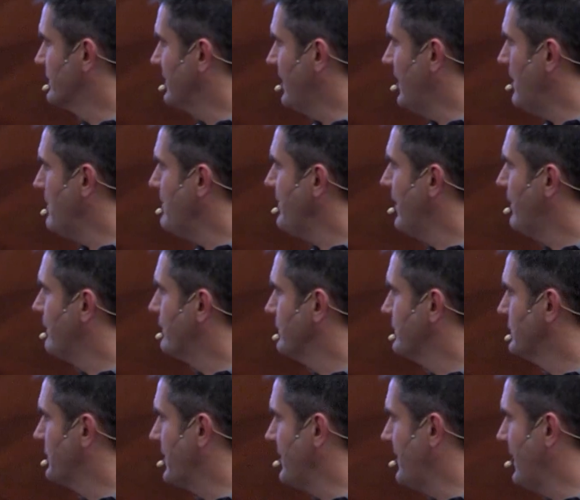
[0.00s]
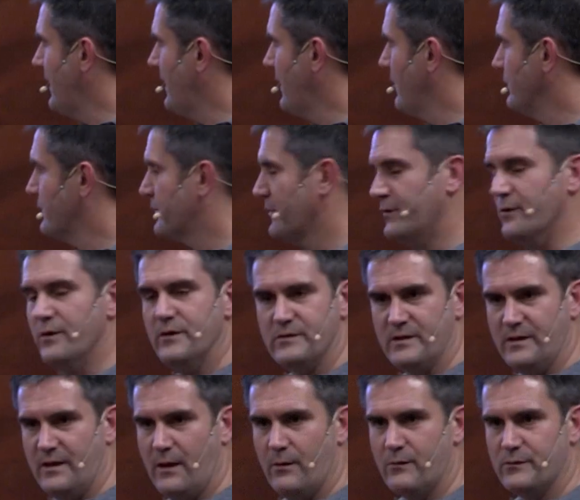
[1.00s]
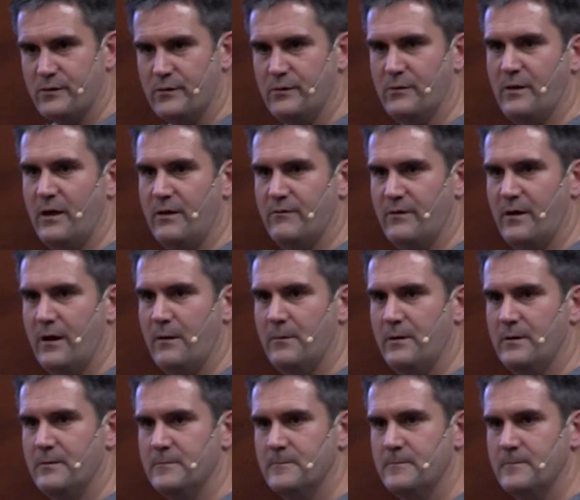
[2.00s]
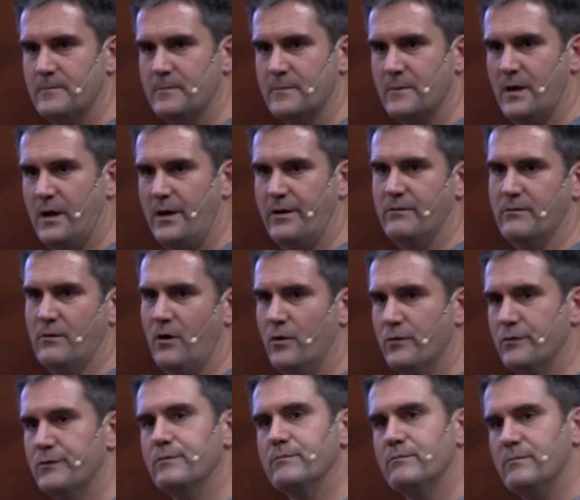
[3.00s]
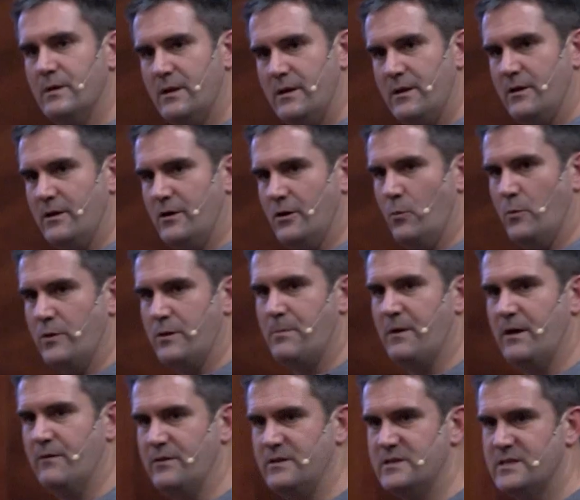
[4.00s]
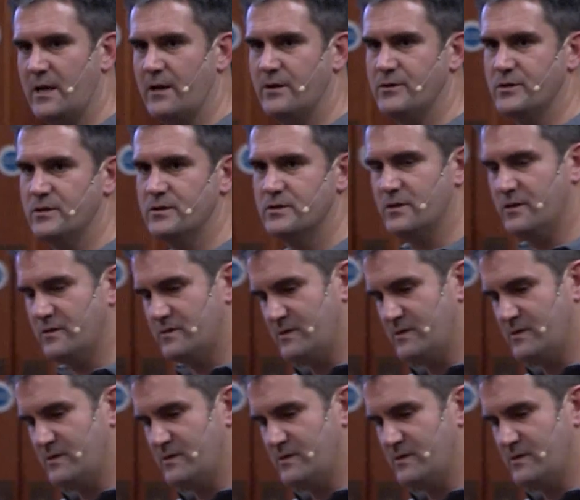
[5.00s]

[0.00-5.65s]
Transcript: time down from 29 hours to 13 hours to do that environment. And with a bit of intelligence and a